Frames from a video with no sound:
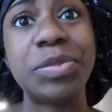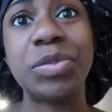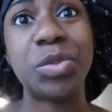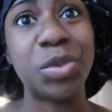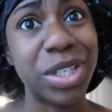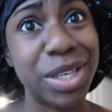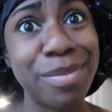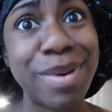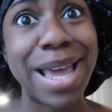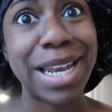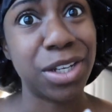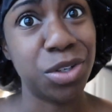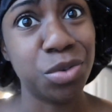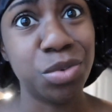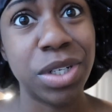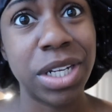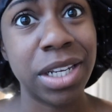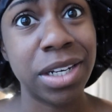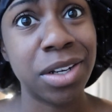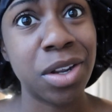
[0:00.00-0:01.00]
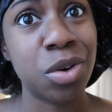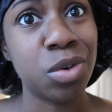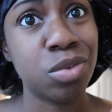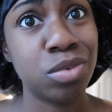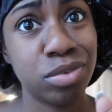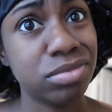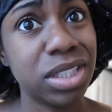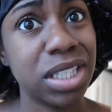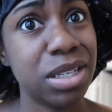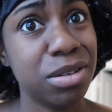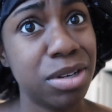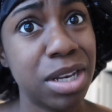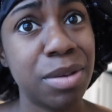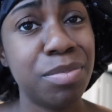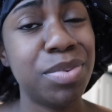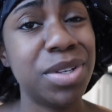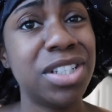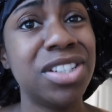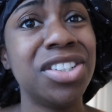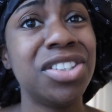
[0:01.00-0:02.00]
We ain't about to do nothing though. Keep that
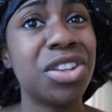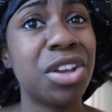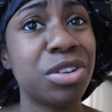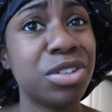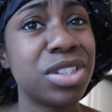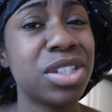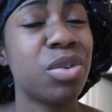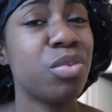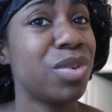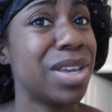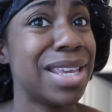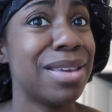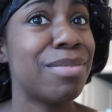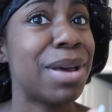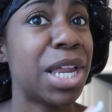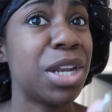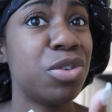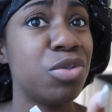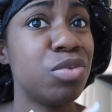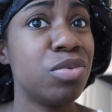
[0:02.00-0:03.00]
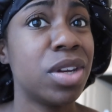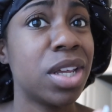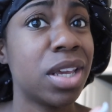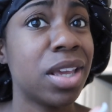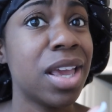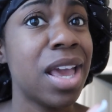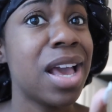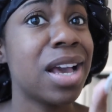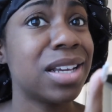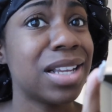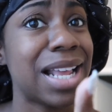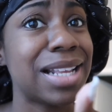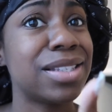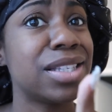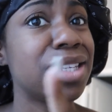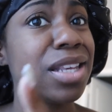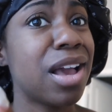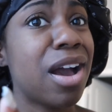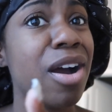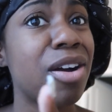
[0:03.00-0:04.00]
PG-13. We ain't about to do nothing. Cause I see
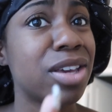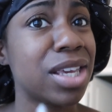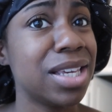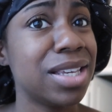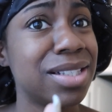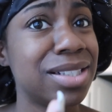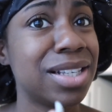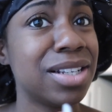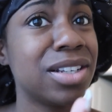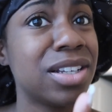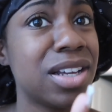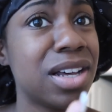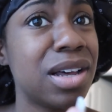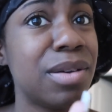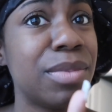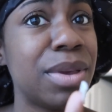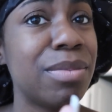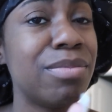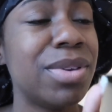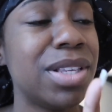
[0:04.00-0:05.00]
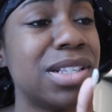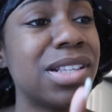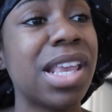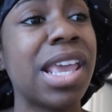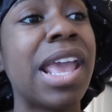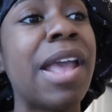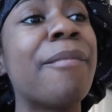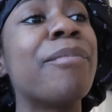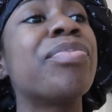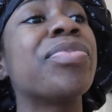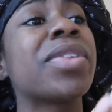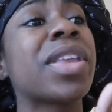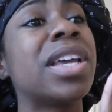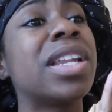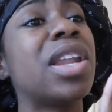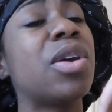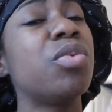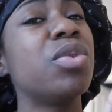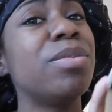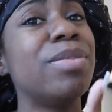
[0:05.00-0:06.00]
y'all kids in the comment be saying
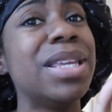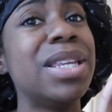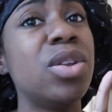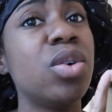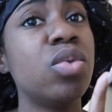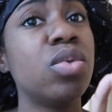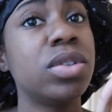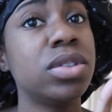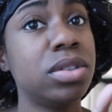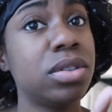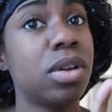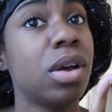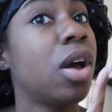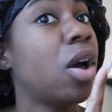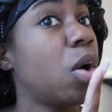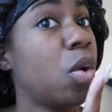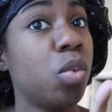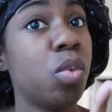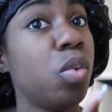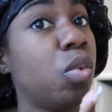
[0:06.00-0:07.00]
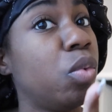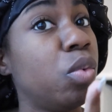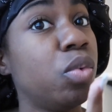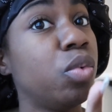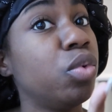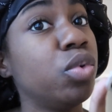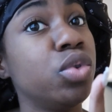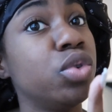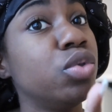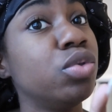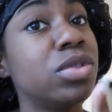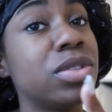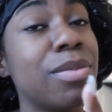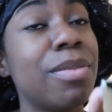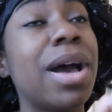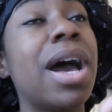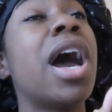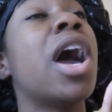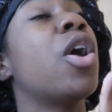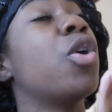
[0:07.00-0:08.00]
that we be doing stuff. Ooh, you to
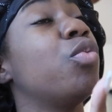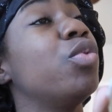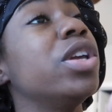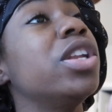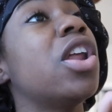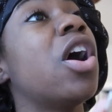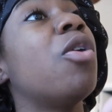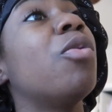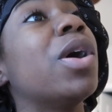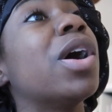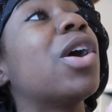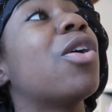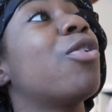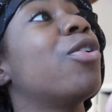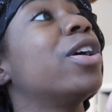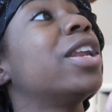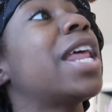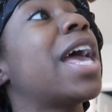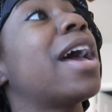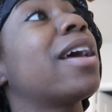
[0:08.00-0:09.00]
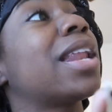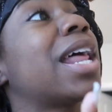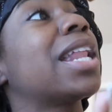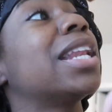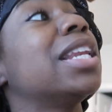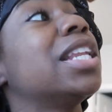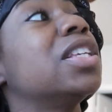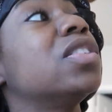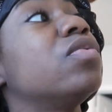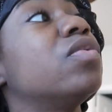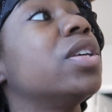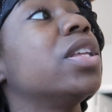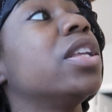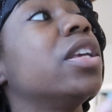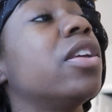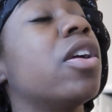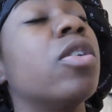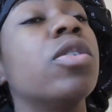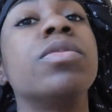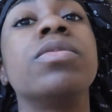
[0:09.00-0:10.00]
my. We know what's going down on this
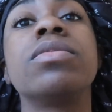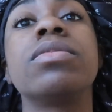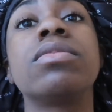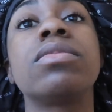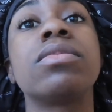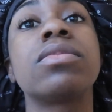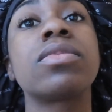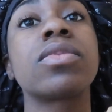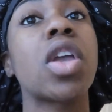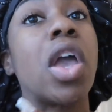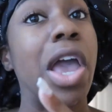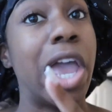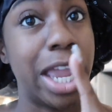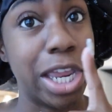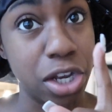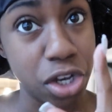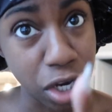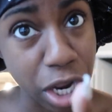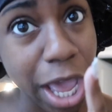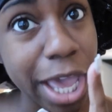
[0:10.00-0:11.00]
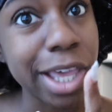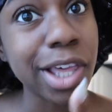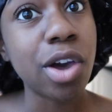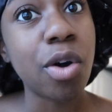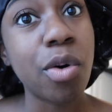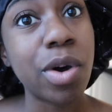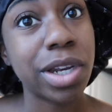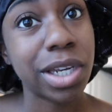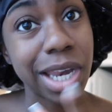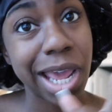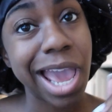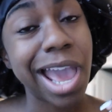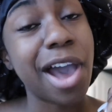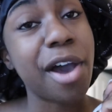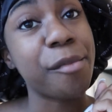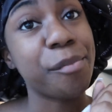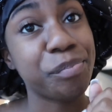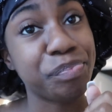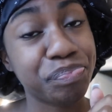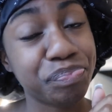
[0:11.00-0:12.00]
video. Ain't nothing going
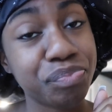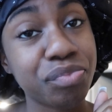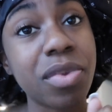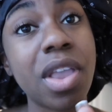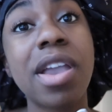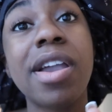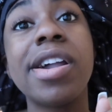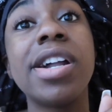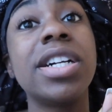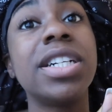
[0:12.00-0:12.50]
down. I'm